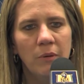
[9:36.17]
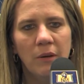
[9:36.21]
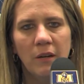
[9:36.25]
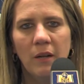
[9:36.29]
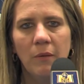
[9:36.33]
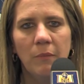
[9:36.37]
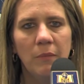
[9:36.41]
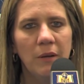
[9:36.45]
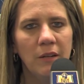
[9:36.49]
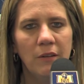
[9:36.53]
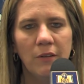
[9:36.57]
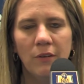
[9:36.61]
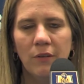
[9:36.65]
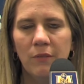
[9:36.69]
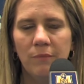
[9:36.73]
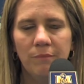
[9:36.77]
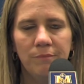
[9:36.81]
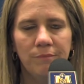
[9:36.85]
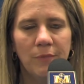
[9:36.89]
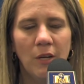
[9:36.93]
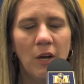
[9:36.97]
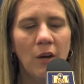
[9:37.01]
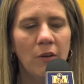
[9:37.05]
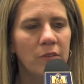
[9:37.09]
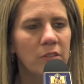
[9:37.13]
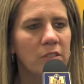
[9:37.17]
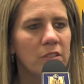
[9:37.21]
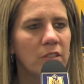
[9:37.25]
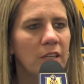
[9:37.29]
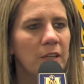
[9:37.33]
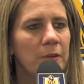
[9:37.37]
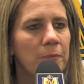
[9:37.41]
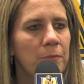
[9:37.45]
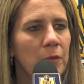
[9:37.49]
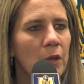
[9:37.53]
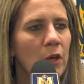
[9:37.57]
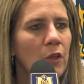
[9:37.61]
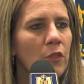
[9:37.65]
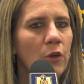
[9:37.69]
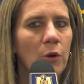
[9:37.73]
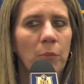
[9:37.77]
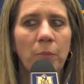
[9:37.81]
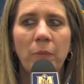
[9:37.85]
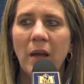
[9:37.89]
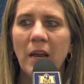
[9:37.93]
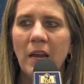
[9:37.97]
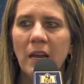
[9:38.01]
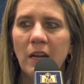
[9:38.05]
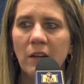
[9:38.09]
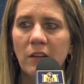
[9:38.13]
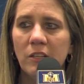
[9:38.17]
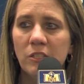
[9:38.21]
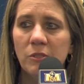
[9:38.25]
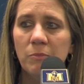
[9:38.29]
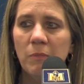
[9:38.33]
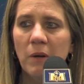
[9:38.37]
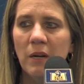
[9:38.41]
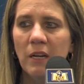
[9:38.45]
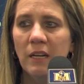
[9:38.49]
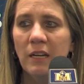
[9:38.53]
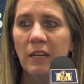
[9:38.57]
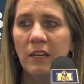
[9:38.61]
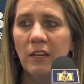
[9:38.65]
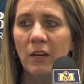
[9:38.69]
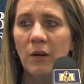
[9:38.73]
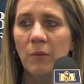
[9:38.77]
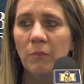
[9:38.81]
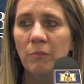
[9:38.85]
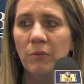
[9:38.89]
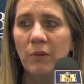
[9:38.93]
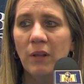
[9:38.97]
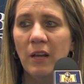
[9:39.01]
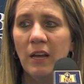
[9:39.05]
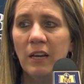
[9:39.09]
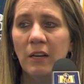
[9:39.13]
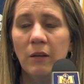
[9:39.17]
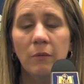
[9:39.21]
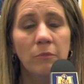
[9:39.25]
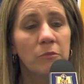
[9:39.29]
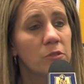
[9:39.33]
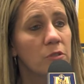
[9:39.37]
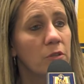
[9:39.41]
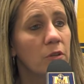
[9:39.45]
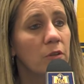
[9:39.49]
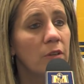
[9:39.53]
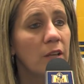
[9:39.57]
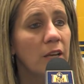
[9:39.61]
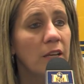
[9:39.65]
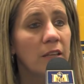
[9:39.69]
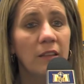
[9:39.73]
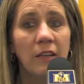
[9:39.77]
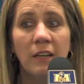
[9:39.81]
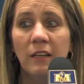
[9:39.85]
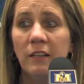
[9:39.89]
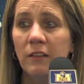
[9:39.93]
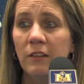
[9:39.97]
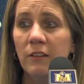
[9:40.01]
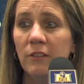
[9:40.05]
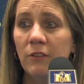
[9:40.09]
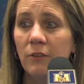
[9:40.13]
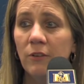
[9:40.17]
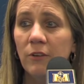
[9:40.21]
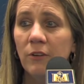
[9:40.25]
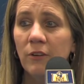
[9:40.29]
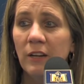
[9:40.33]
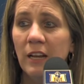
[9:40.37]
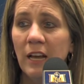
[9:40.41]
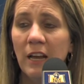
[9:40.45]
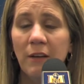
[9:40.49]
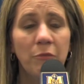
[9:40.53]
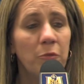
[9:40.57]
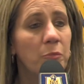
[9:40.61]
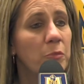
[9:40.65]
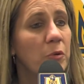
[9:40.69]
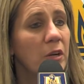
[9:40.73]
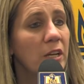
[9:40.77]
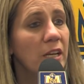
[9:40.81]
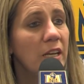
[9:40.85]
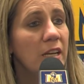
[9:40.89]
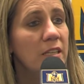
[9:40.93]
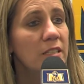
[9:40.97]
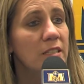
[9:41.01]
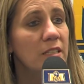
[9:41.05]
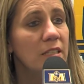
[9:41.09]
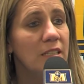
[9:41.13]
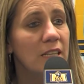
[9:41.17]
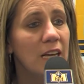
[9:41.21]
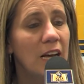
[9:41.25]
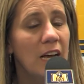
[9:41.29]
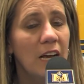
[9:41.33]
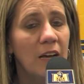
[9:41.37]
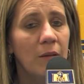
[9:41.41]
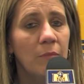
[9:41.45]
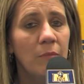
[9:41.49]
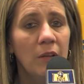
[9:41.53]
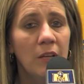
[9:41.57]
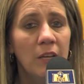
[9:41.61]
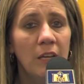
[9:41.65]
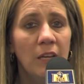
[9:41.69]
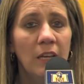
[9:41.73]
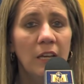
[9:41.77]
But, I mean, they're paying us money to come play them, so they think that they're going to have a pretty easy time.